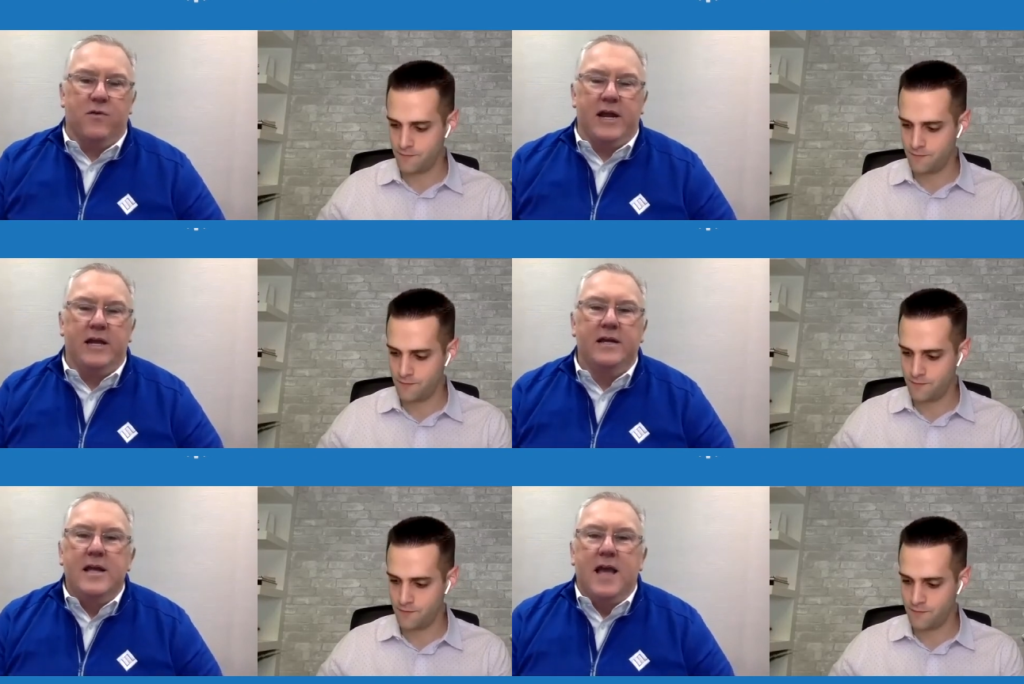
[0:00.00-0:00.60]
Speaker 1: you.
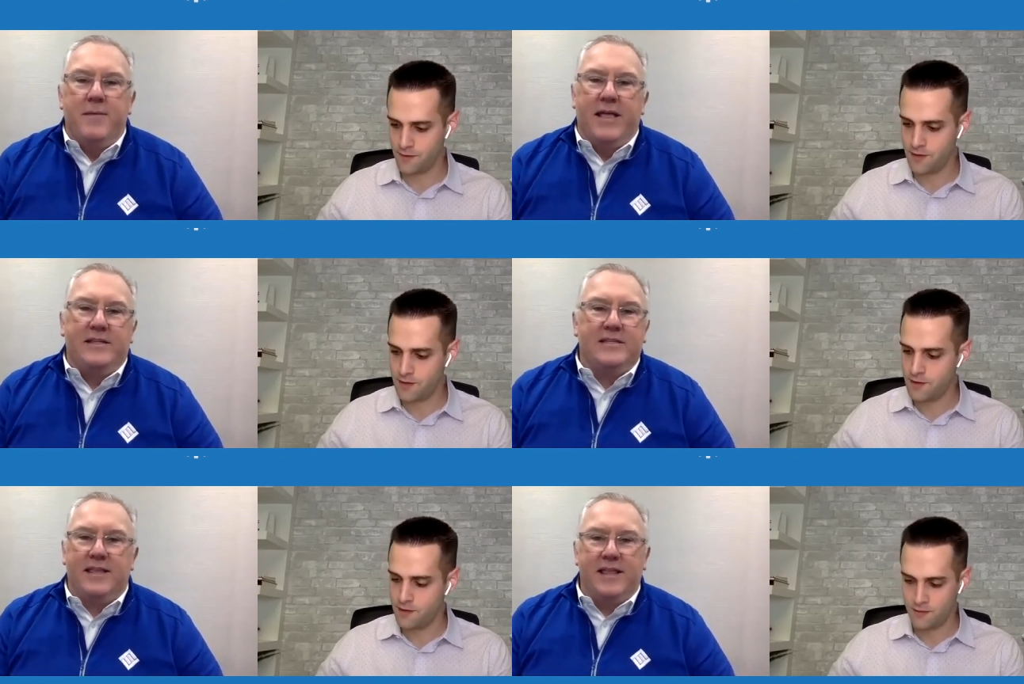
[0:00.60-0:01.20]
I mean,
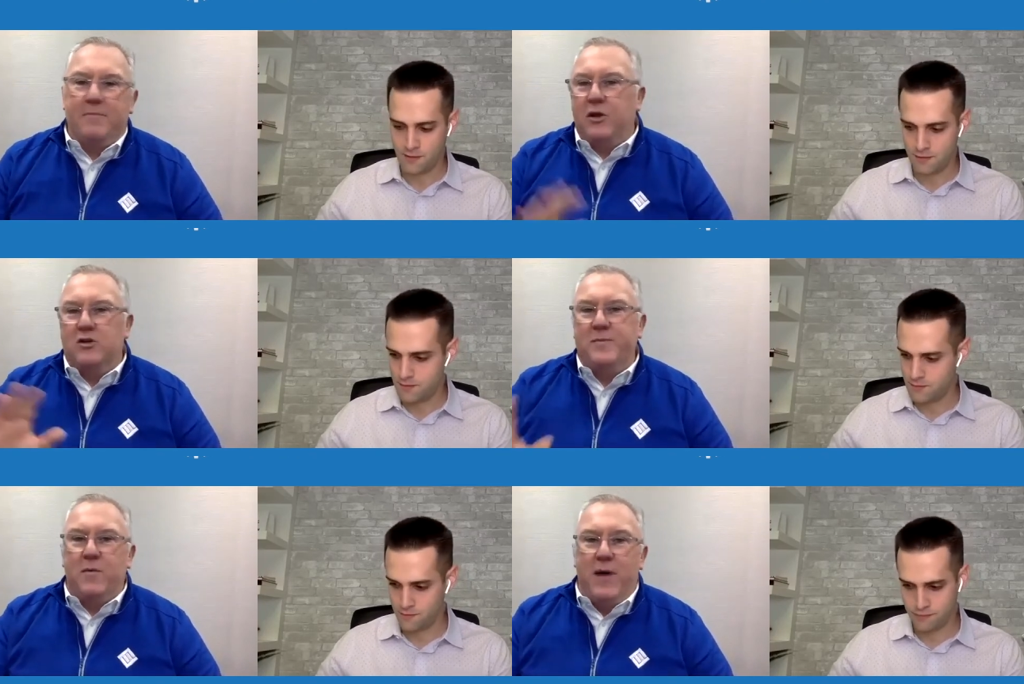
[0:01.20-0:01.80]
that's the thing that
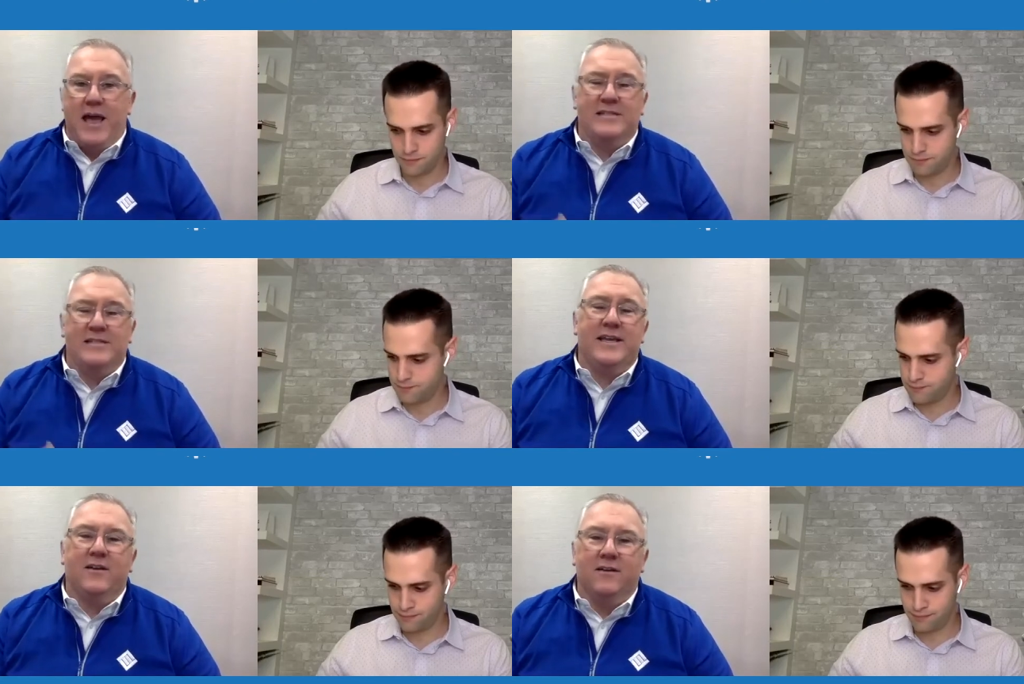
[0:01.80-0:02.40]
blows me away. I
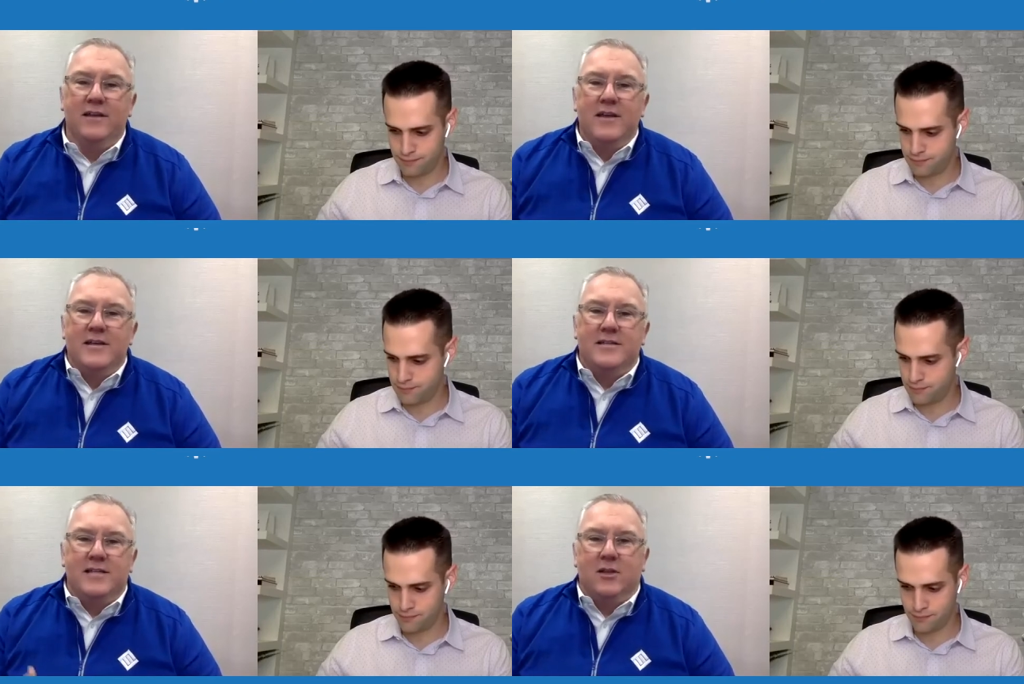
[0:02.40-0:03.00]
still
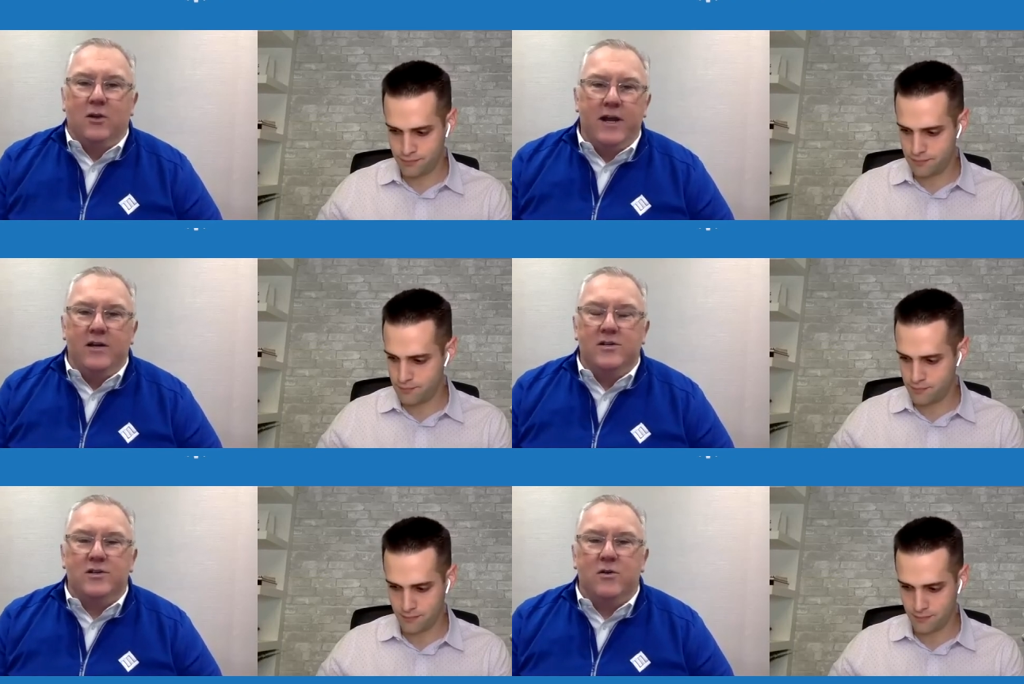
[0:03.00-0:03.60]
see
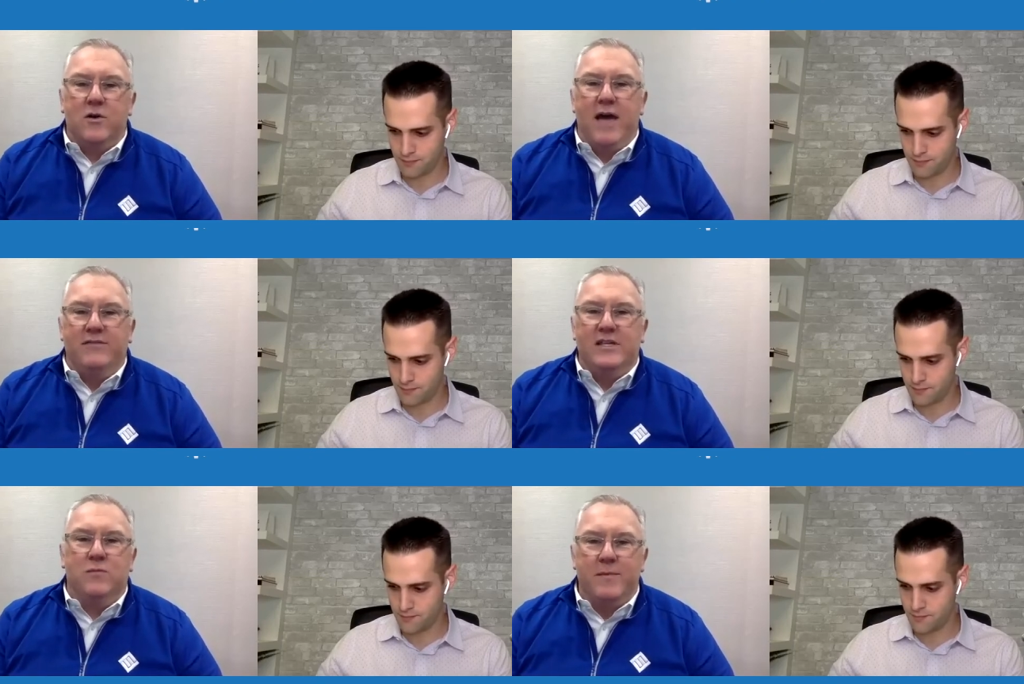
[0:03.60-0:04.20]
lawyers who have
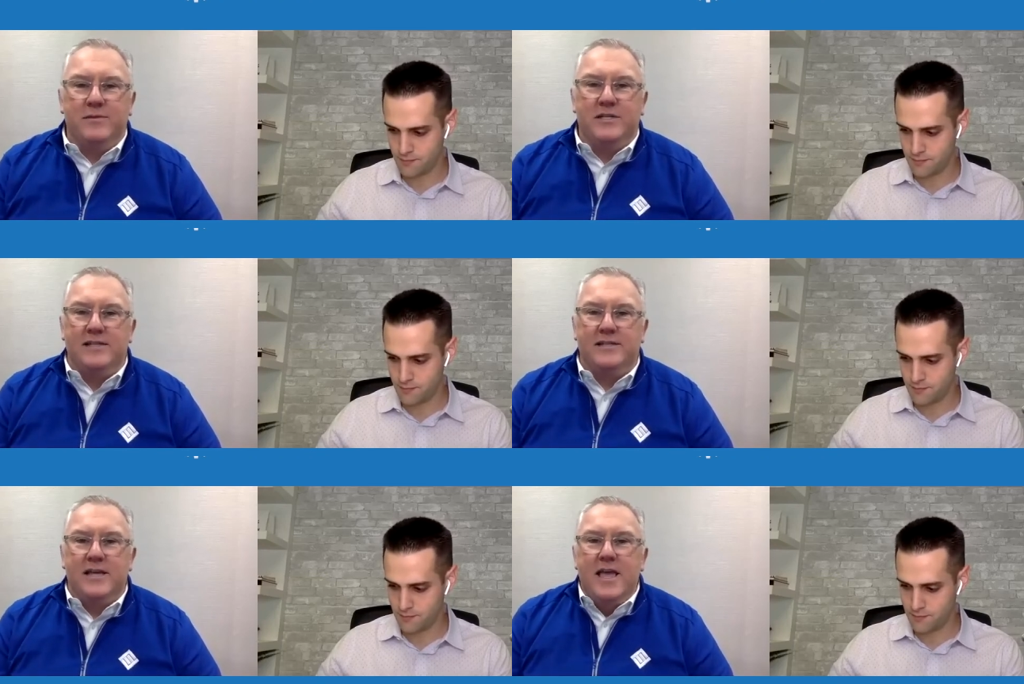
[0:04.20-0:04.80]
these
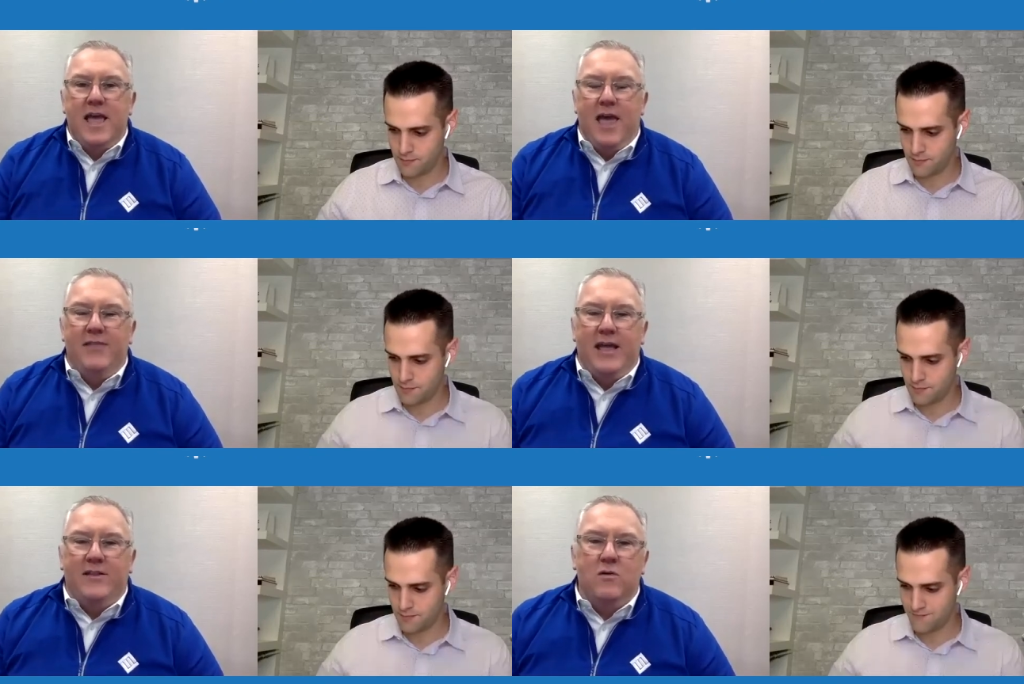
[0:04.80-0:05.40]
websites and
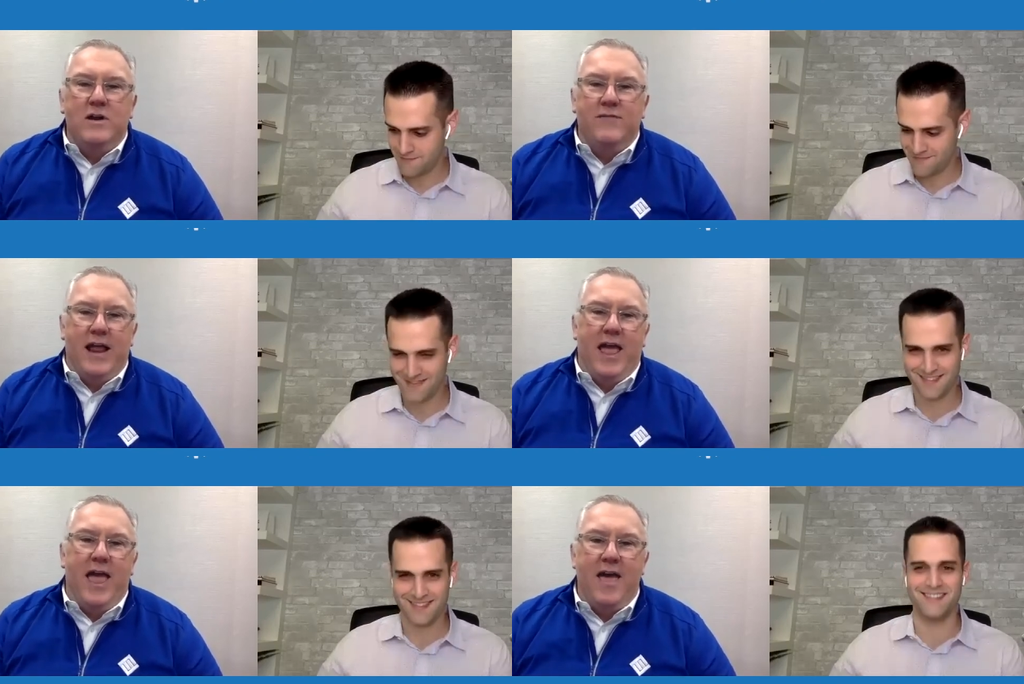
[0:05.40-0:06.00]
they don't even
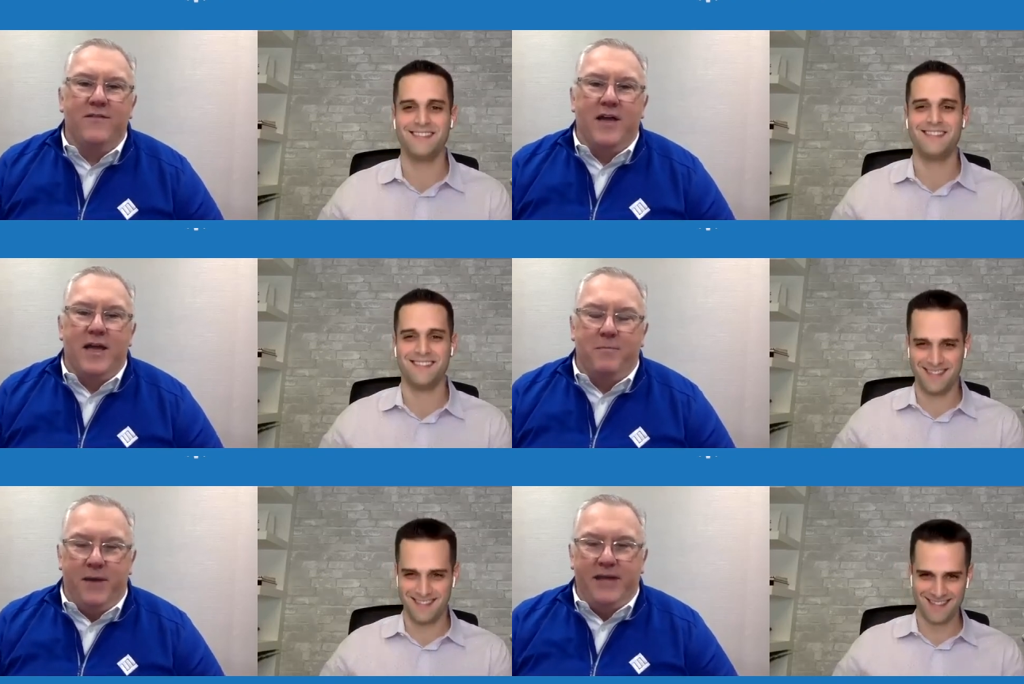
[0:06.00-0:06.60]
have
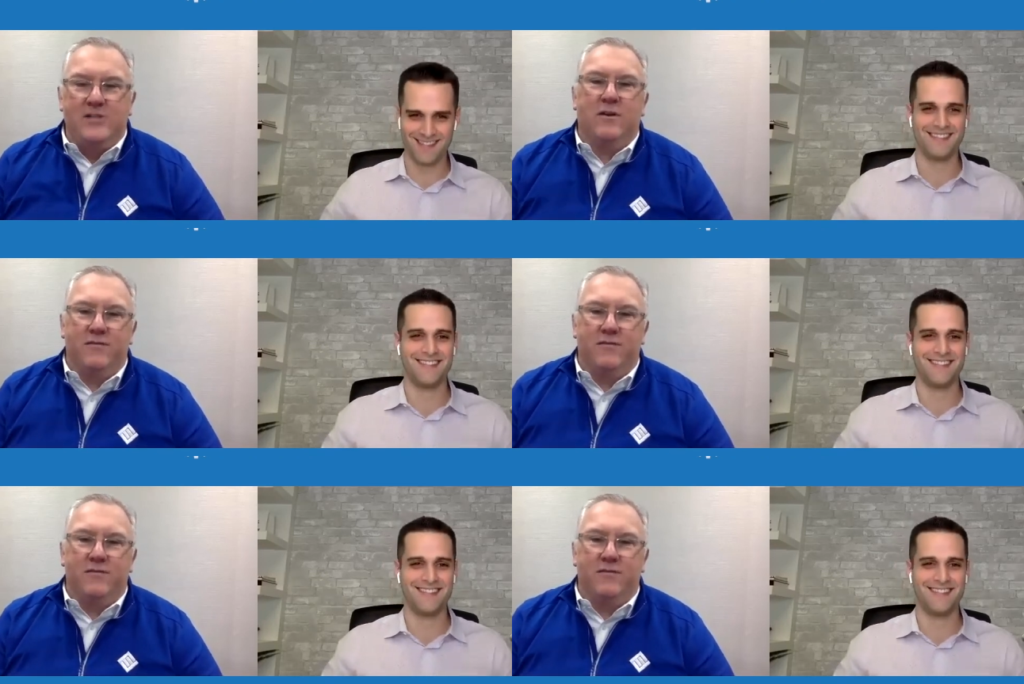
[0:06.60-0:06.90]
a picture of